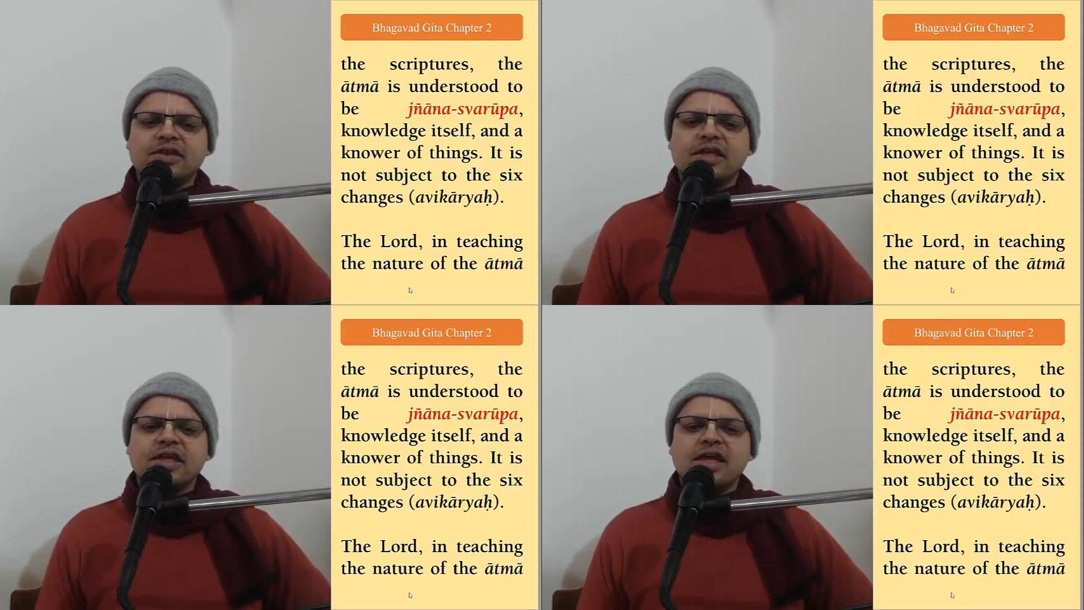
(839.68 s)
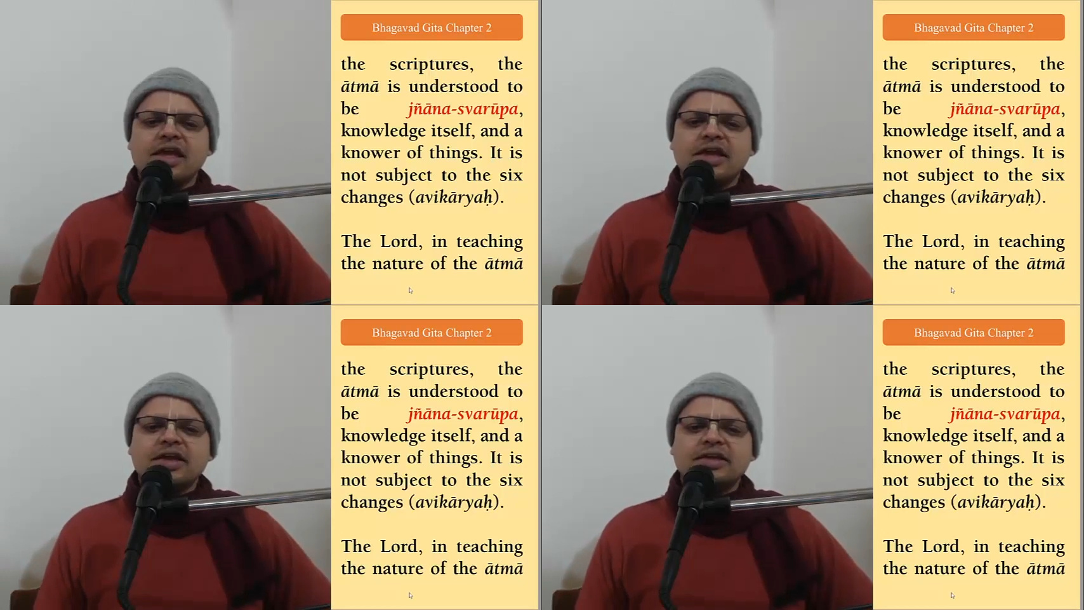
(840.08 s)

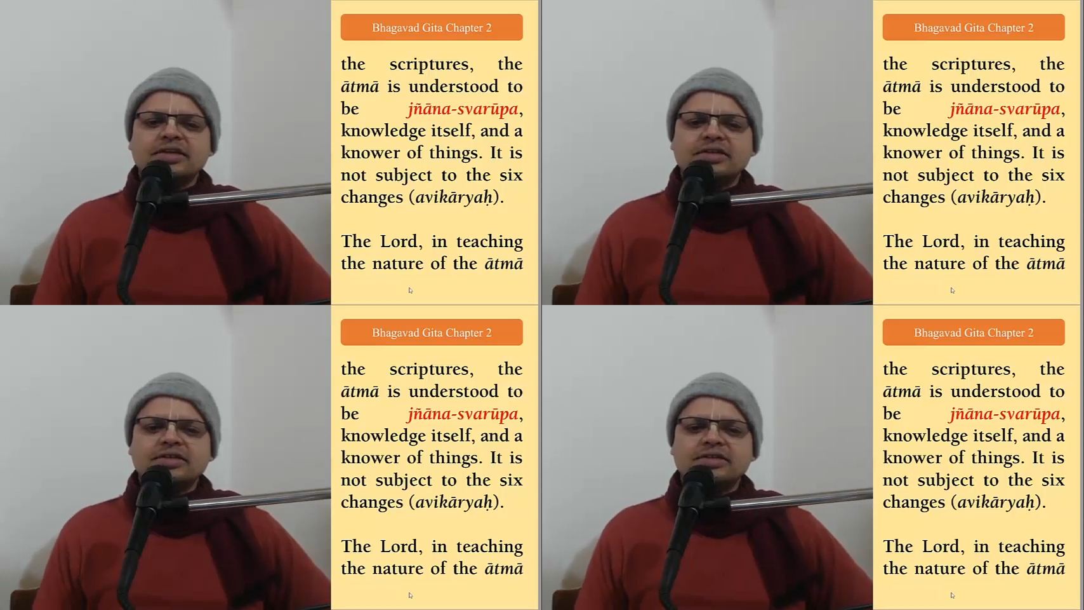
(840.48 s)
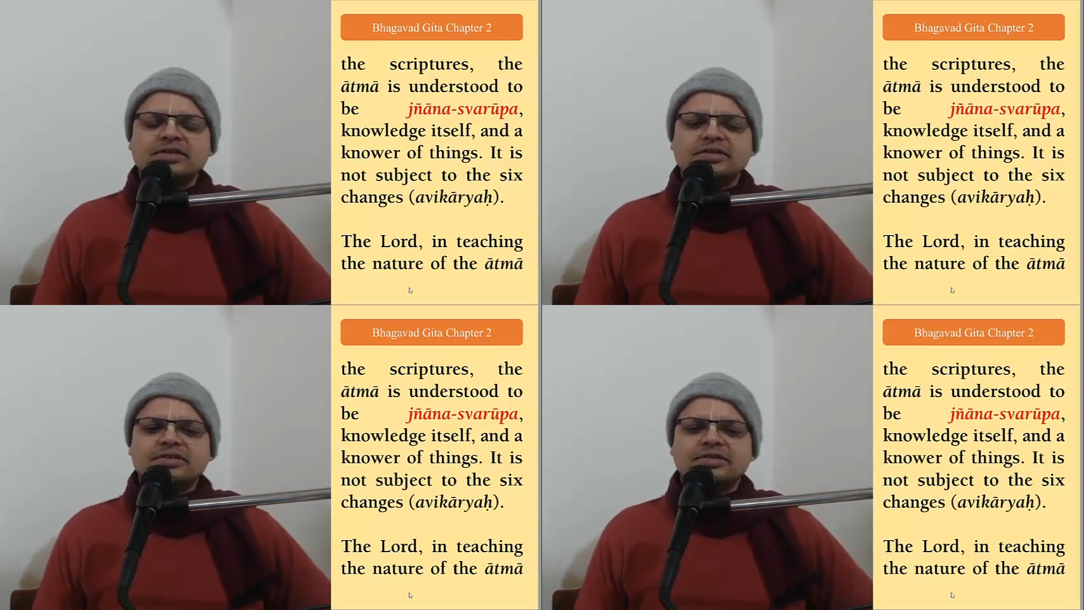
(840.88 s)

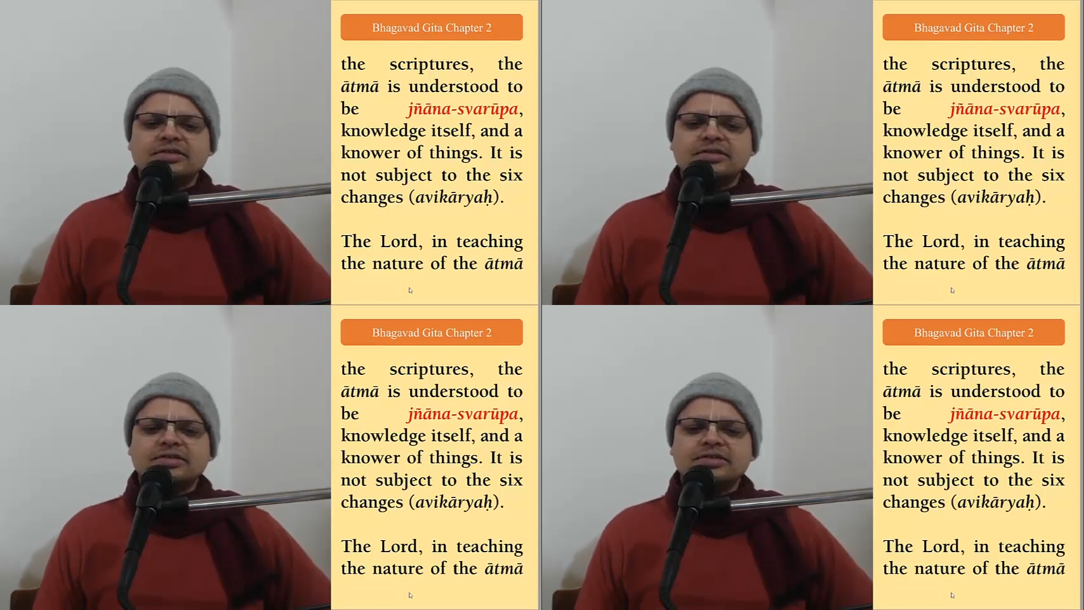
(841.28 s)
Nobody speaks.